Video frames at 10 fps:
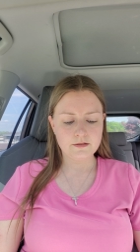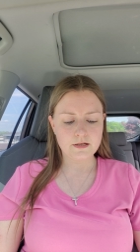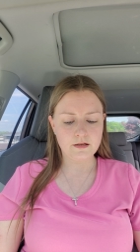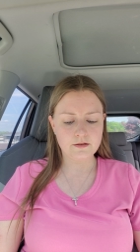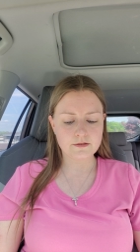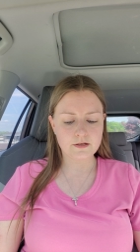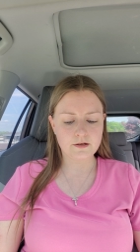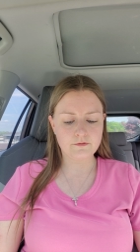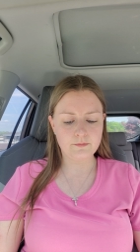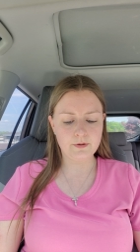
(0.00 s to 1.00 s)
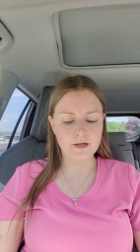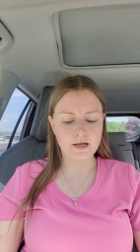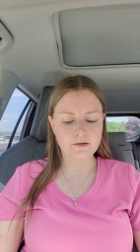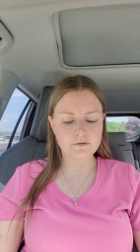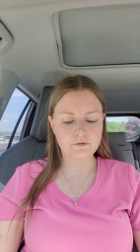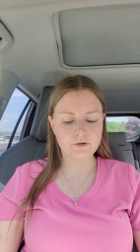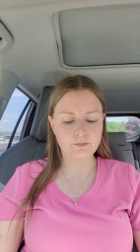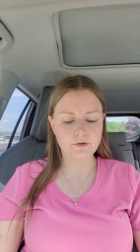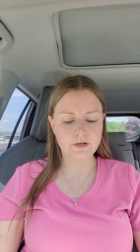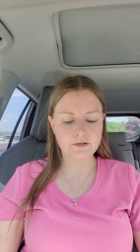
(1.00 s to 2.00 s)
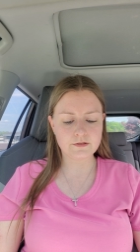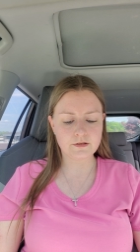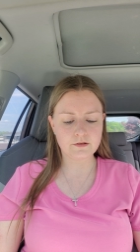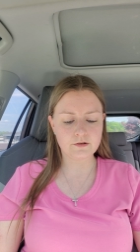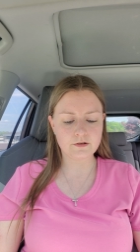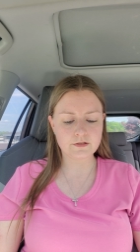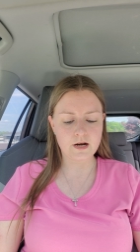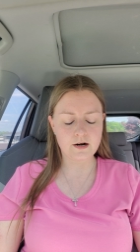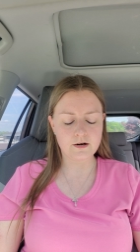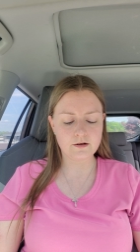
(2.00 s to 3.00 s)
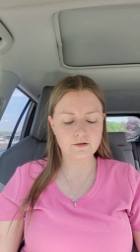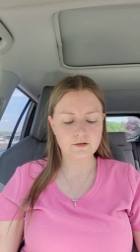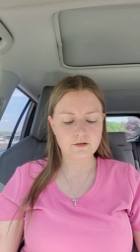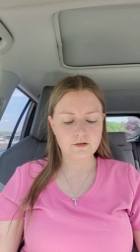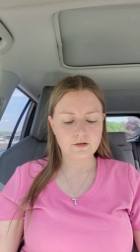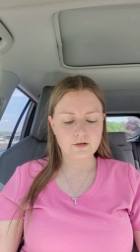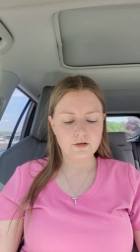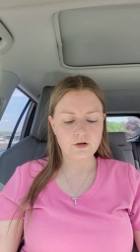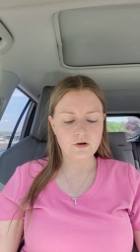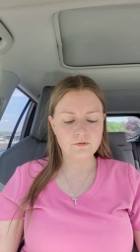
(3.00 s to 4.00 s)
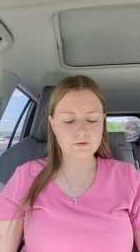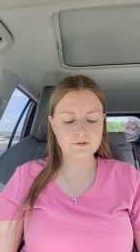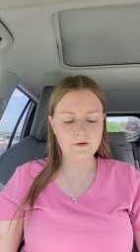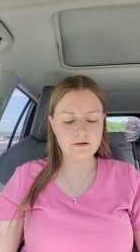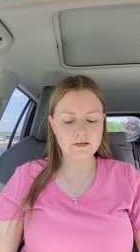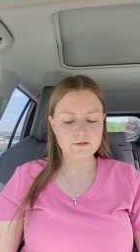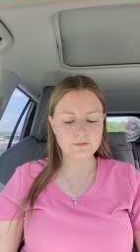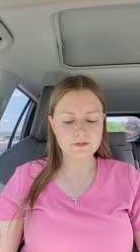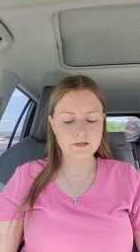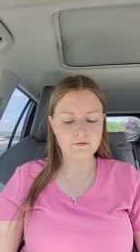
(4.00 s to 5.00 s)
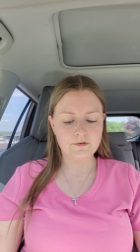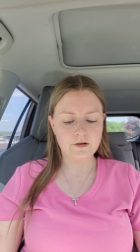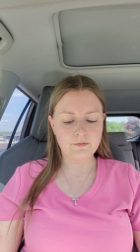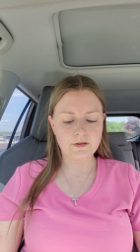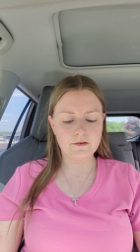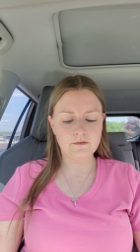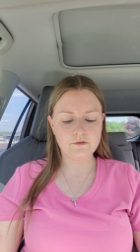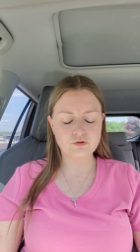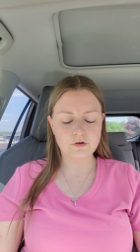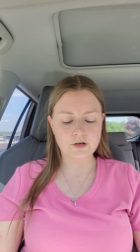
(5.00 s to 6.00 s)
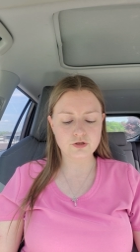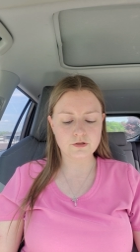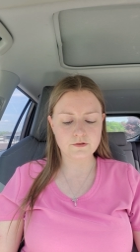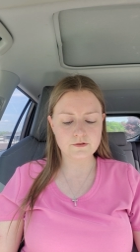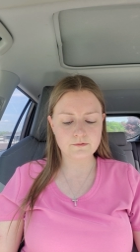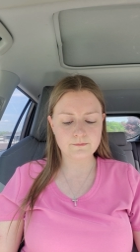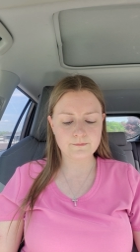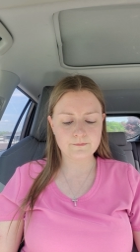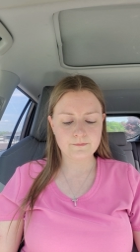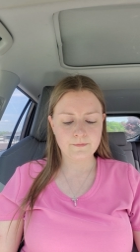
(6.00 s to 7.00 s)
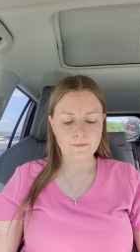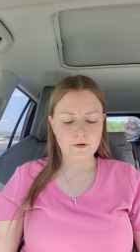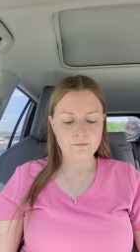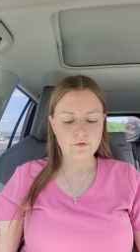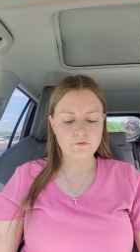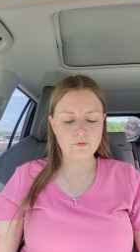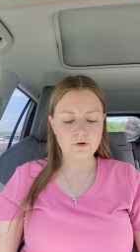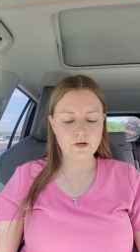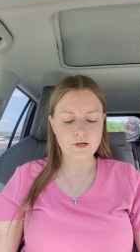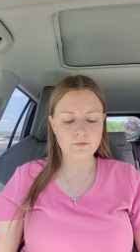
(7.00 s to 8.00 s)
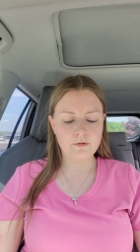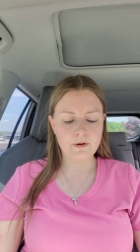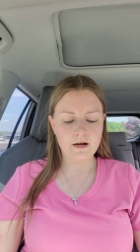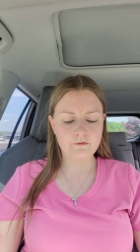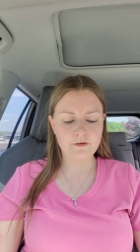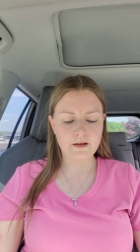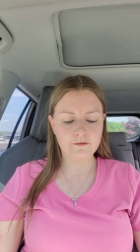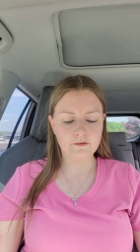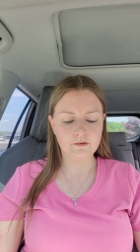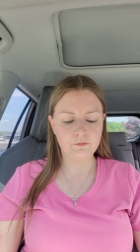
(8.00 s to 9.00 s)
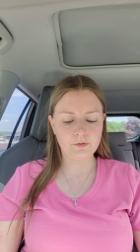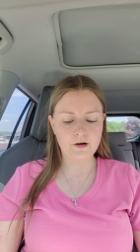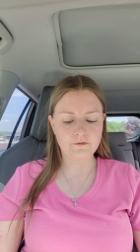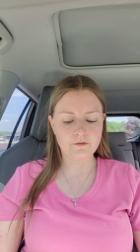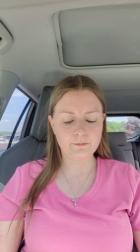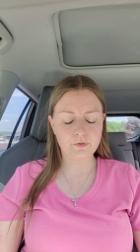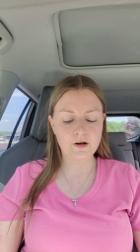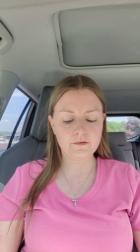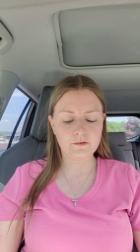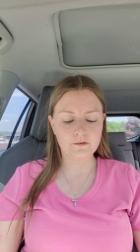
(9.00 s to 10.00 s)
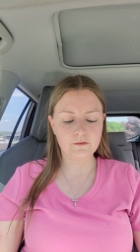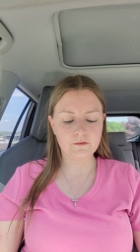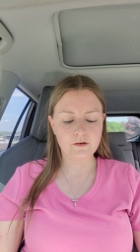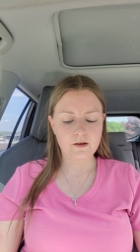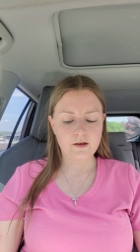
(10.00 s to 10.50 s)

tell us of the plans for the priests and their attire. God was very specific with his instructions. Before he would manifest his presence,